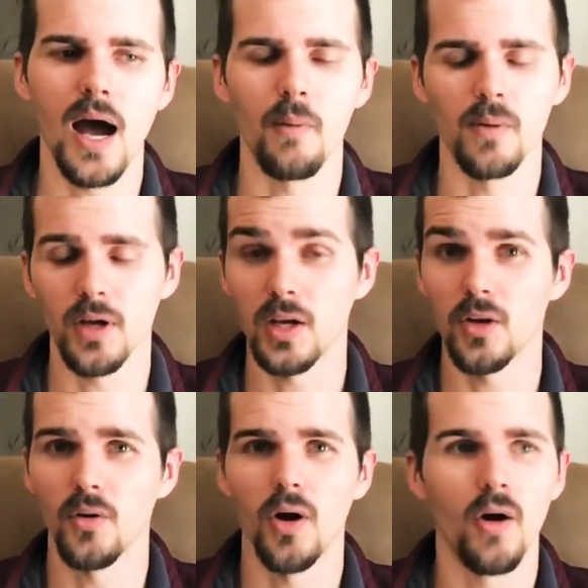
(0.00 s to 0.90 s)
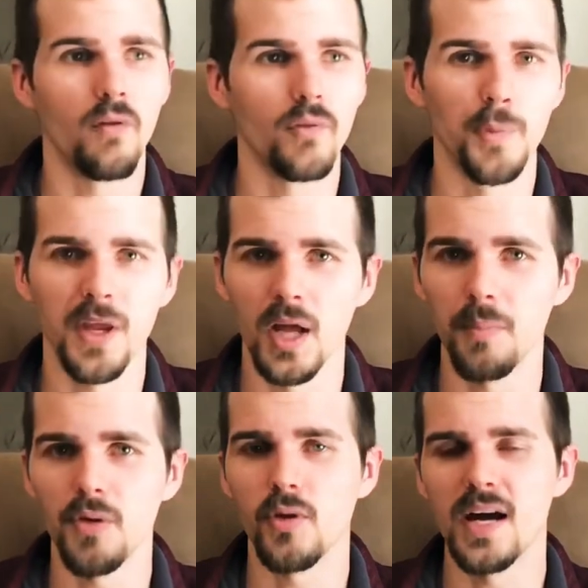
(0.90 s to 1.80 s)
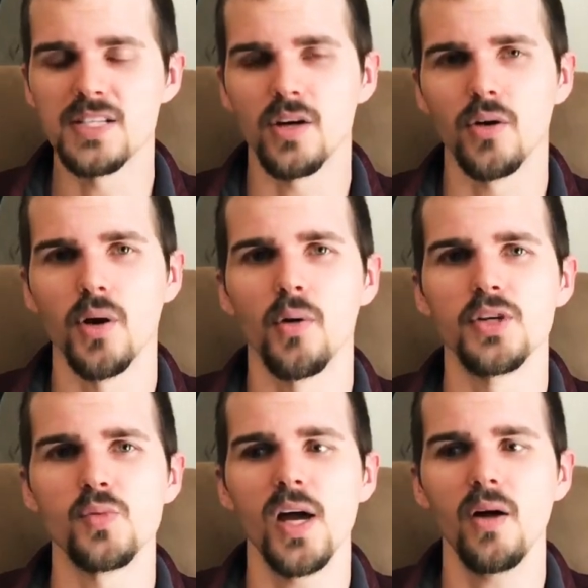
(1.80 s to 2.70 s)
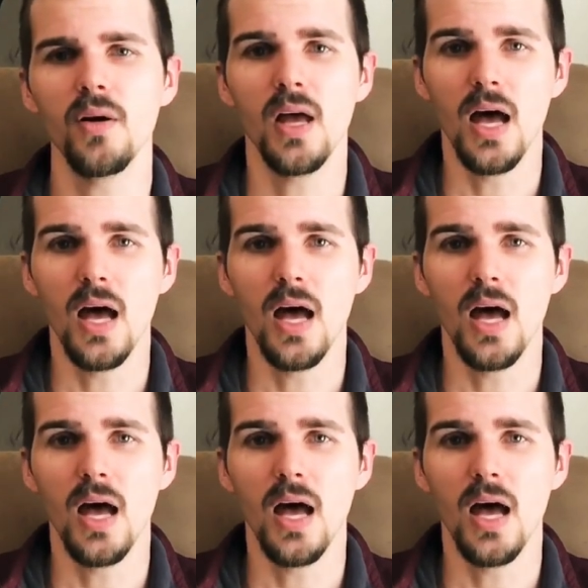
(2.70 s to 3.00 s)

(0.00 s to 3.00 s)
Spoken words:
We're looking to grow. Hopefully we can help you guys all grow as well.